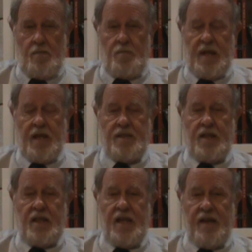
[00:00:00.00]
because
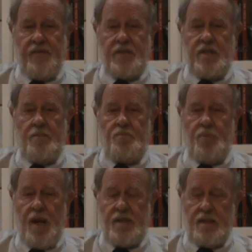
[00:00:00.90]
it gives the
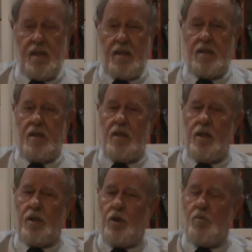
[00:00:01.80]
president
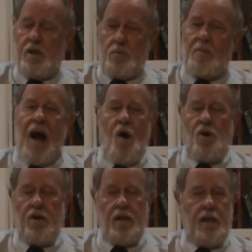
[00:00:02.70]
too much
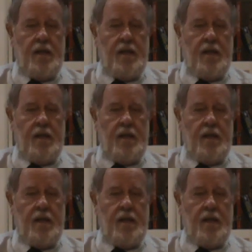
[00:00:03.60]
power.